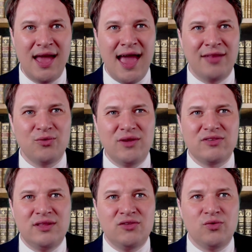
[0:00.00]
And the
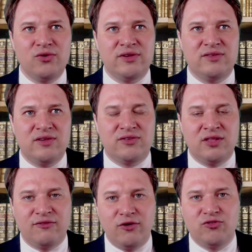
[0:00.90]
reason these rules exist in
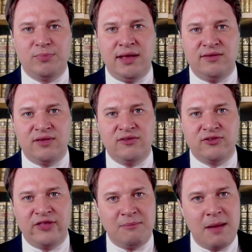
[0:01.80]
the first place is so
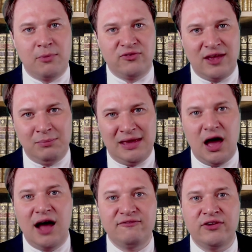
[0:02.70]
that members can be
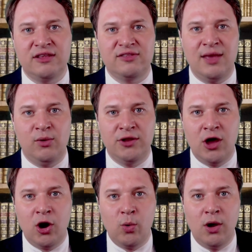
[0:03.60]
confident they will
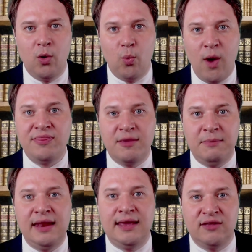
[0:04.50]
know when the
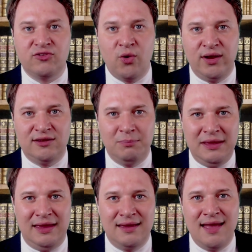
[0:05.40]
meeting is going to
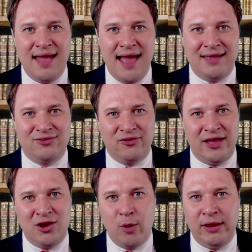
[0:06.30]
be, and so
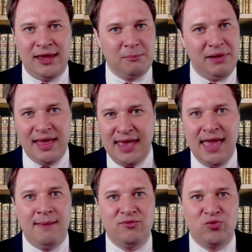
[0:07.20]
that nobody can play
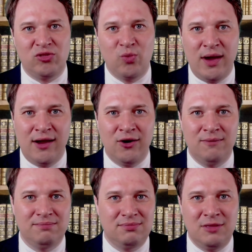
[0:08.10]
games with where
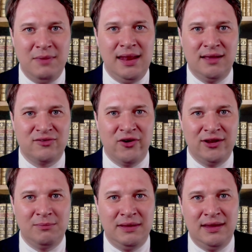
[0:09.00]
the meeting is going
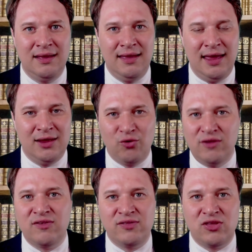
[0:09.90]
to be. It
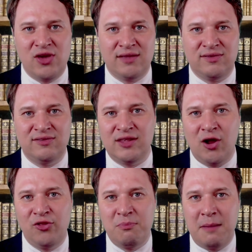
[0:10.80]
increases the chances that
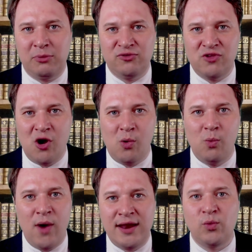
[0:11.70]
all the members know
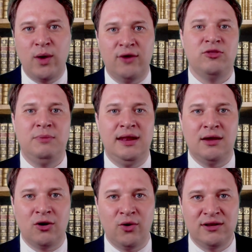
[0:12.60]
when and where the meeting
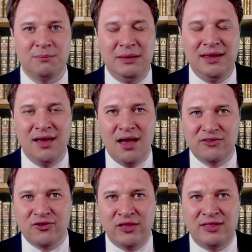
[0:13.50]
are going to be
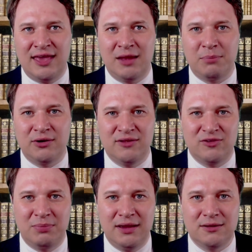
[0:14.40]
so that they can
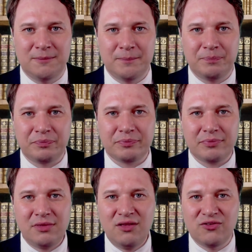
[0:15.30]
participate.
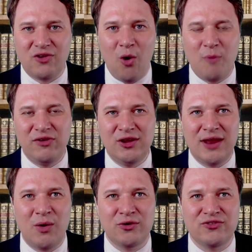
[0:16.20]
So hopefully you
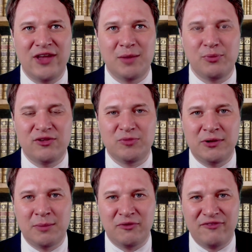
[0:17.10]
now understand principle
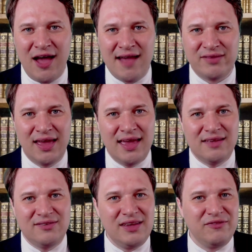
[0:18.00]
number 5.
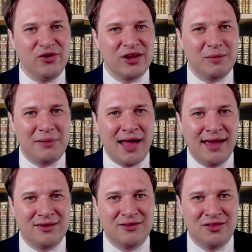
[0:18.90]
See if you can apply
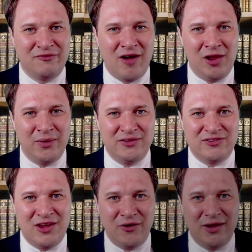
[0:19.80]
it to the following
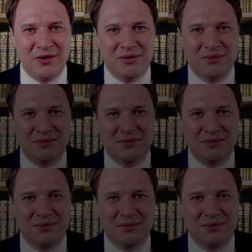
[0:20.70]
scenario.